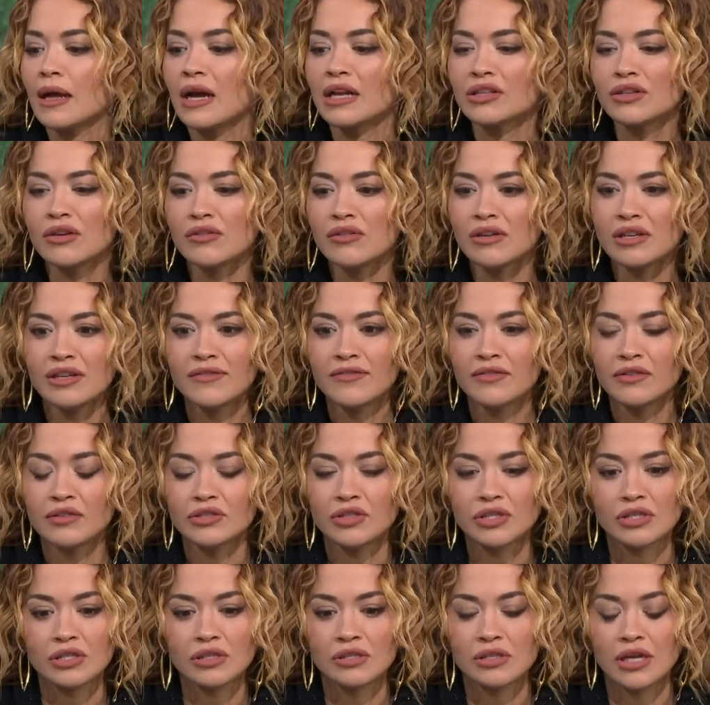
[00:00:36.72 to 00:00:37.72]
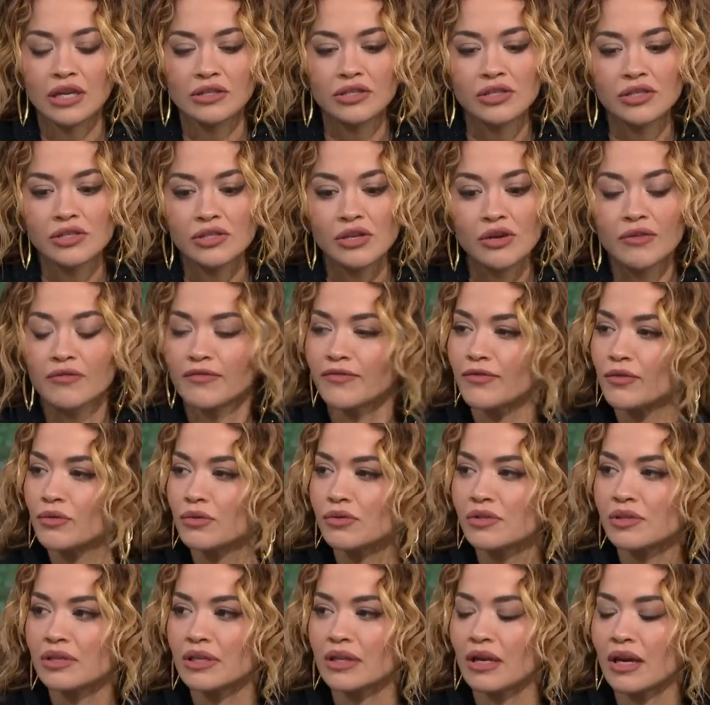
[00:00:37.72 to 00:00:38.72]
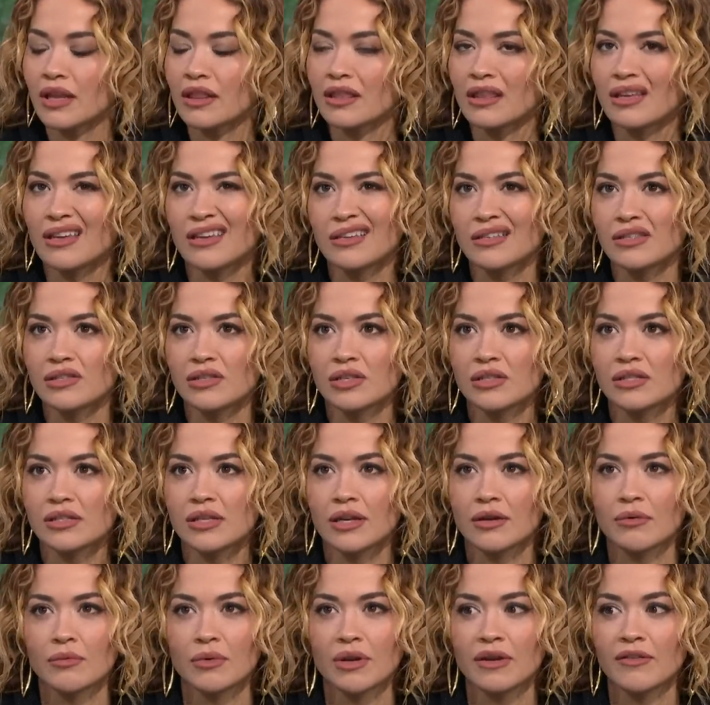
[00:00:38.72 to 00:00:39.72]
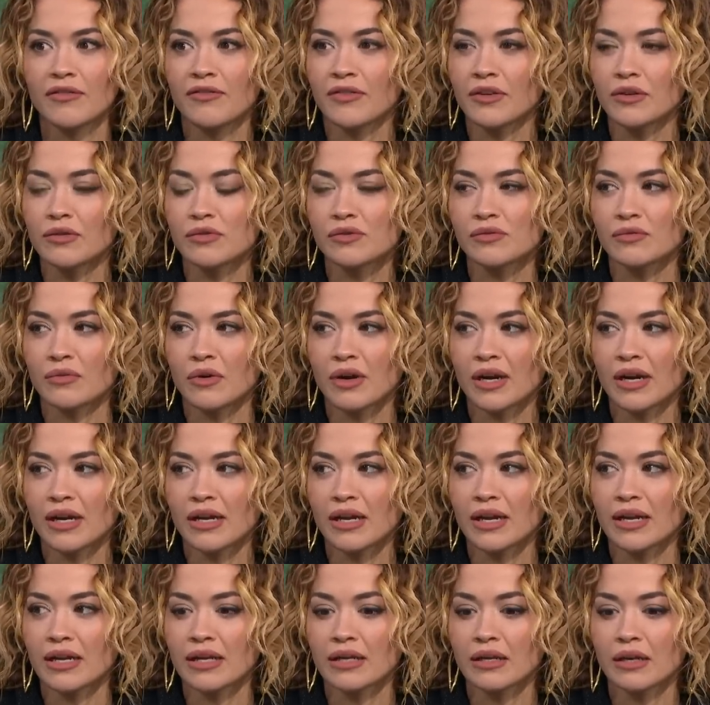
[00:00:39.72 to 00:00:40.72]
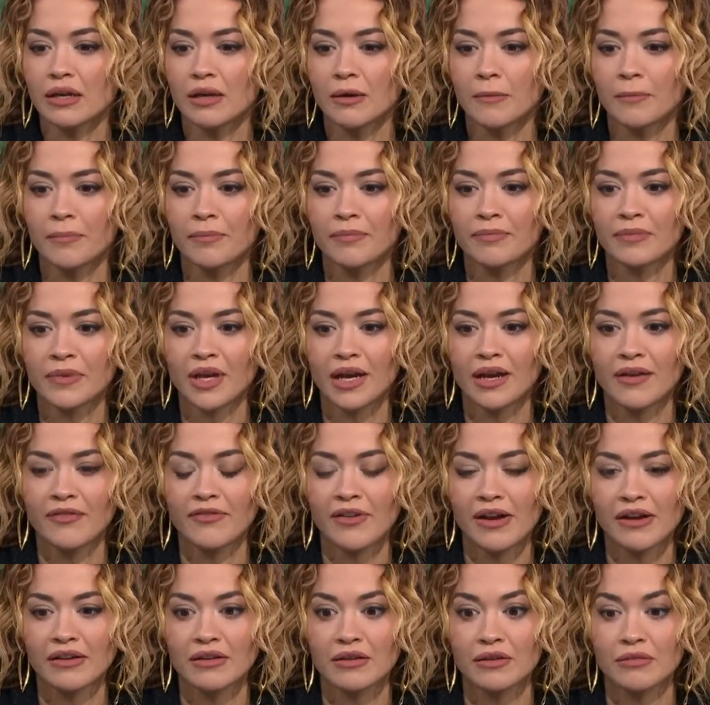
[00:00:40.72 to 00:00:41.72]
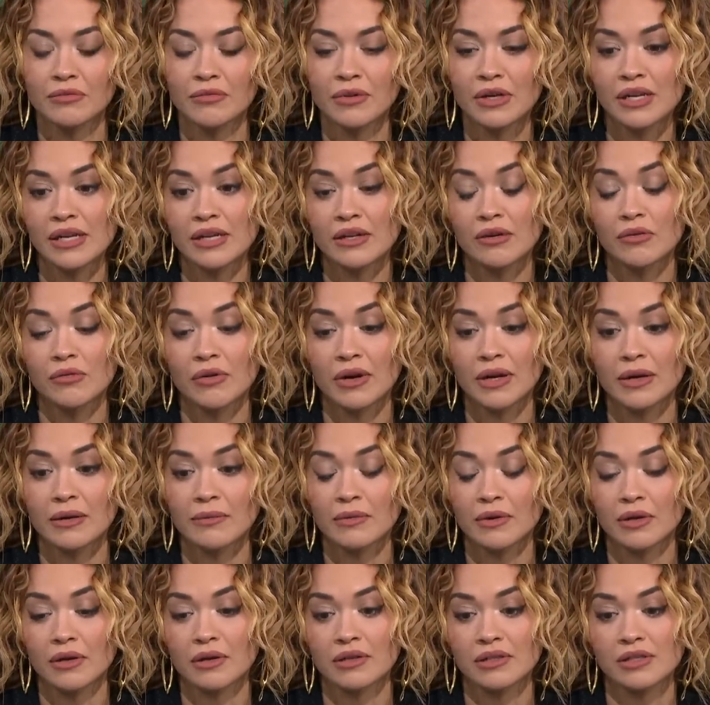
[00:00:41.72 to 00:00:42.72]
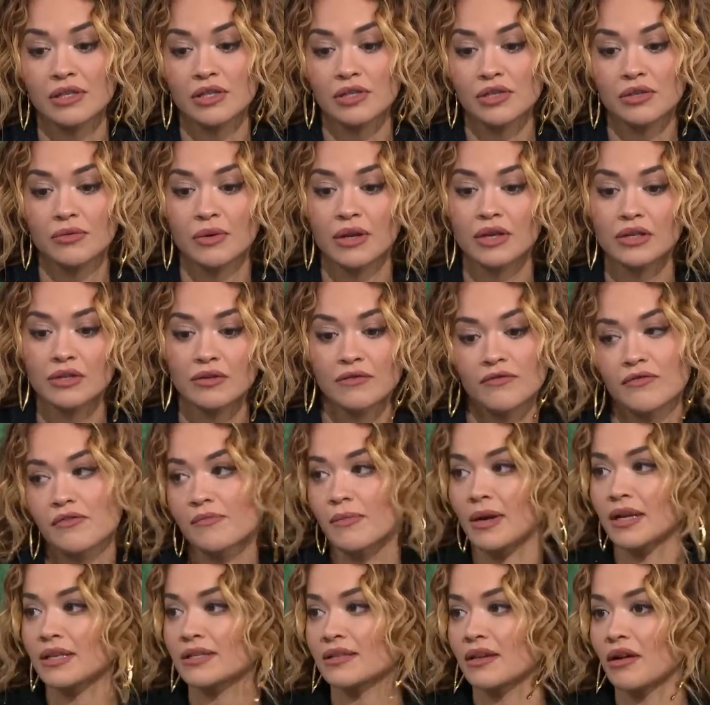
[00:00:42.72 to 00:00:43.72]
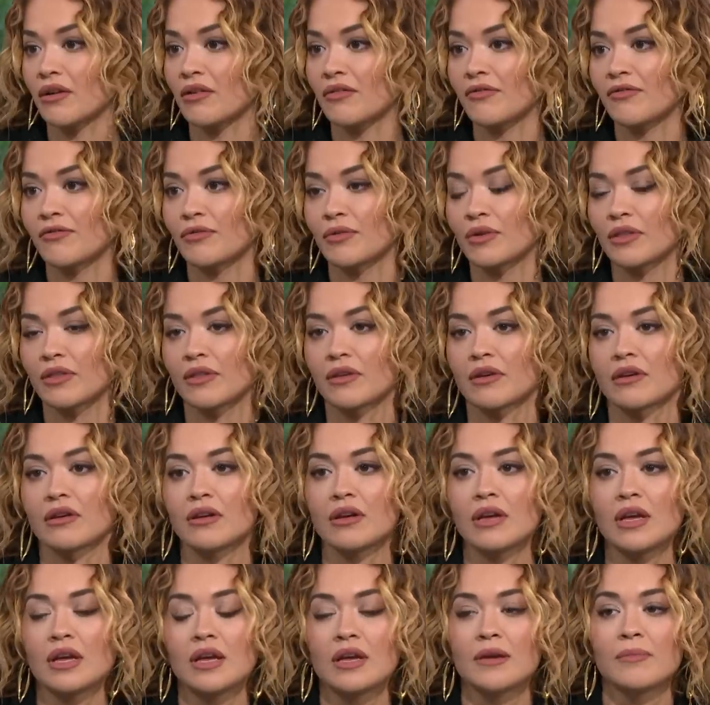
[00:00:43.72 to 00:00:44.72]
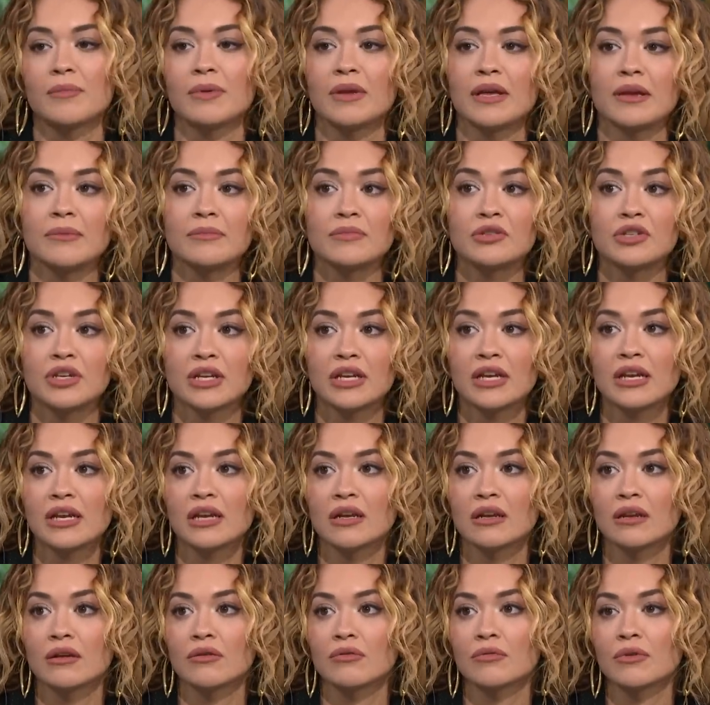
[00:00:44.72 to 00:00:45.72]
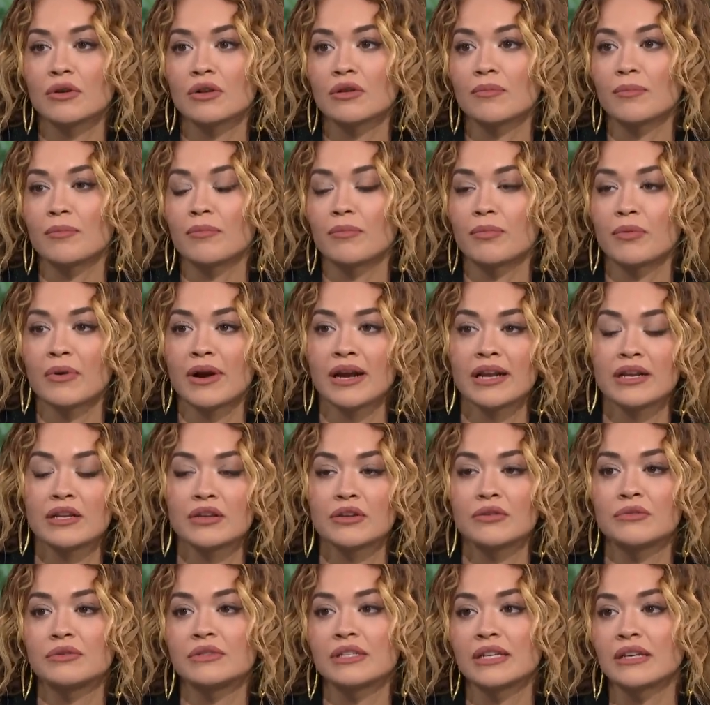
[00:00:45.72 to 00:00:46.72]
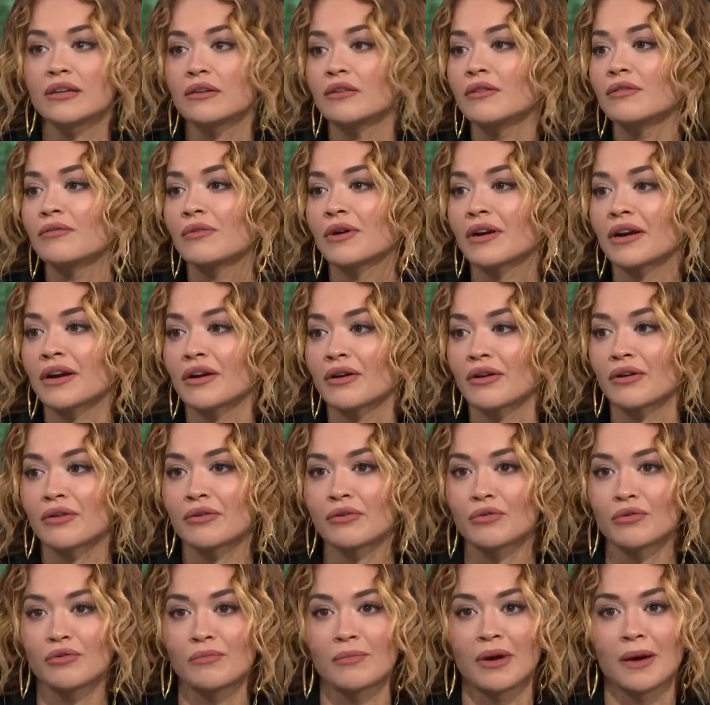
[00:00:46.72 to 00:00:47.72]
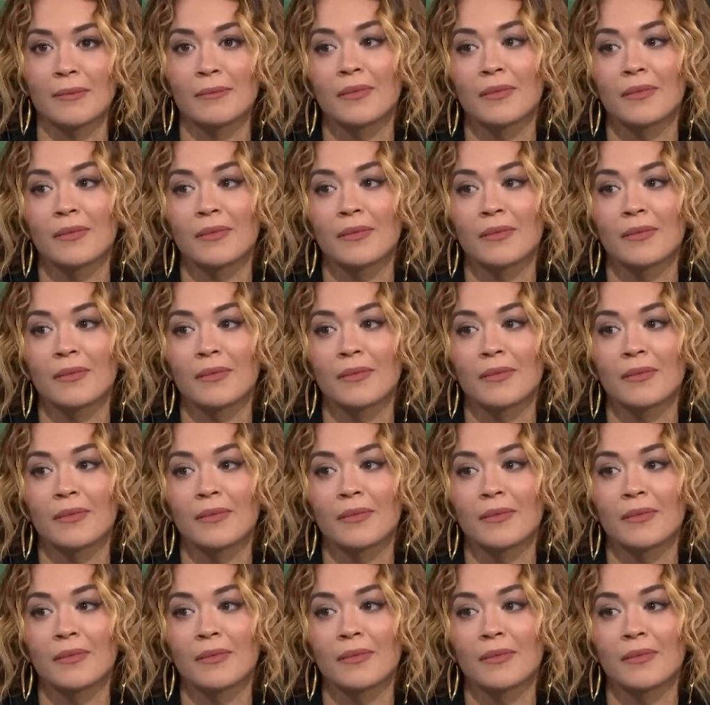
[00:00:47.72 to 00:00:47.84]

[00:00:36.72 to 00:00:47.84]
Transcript: I don't even just... I just don't force it. I think it's just, like, when it feels right. And um, I found a really great uh, situation for myself with the uh, BMG and a real brand-new deal where I own all my